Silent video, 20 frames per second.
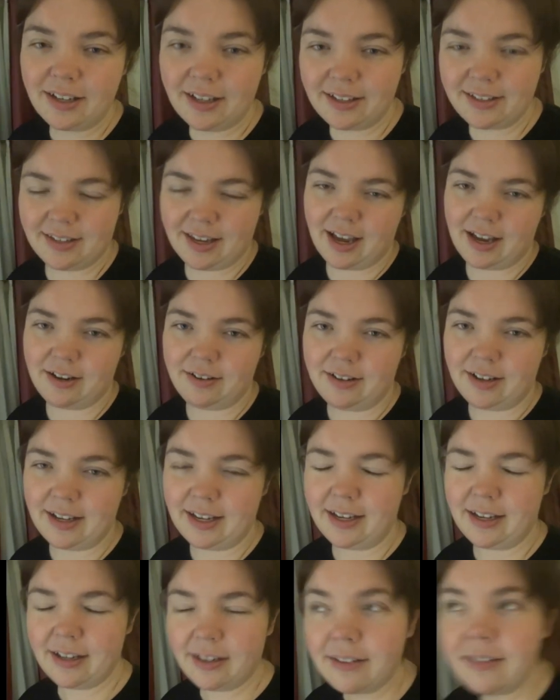it's kind of
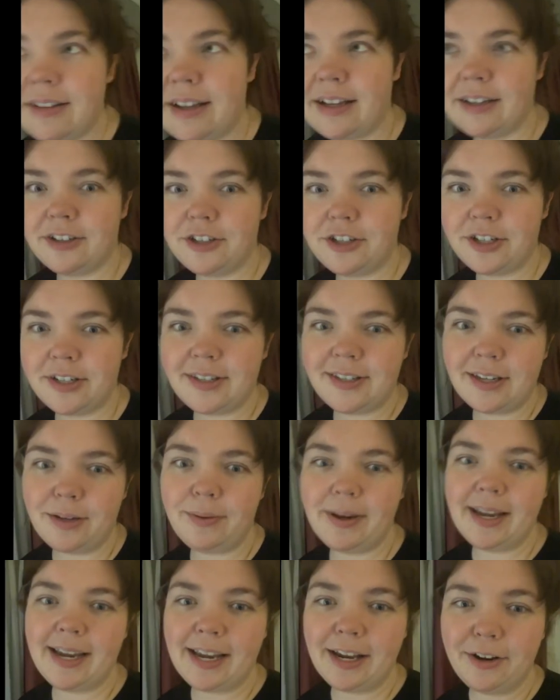like anxiously
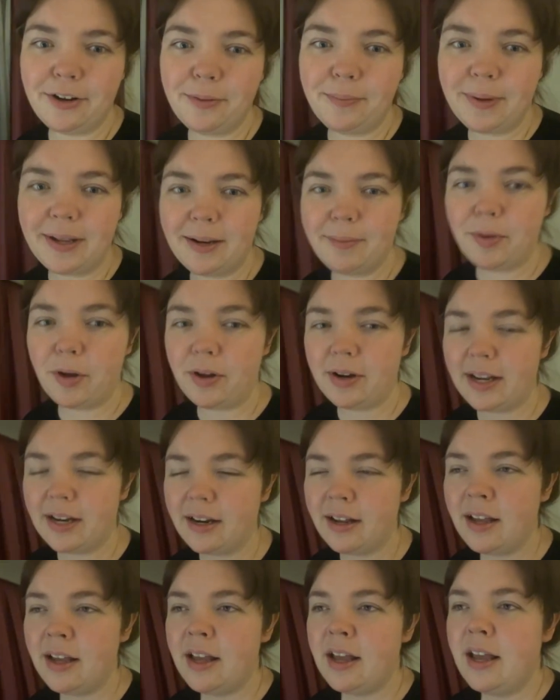waking up in the morning.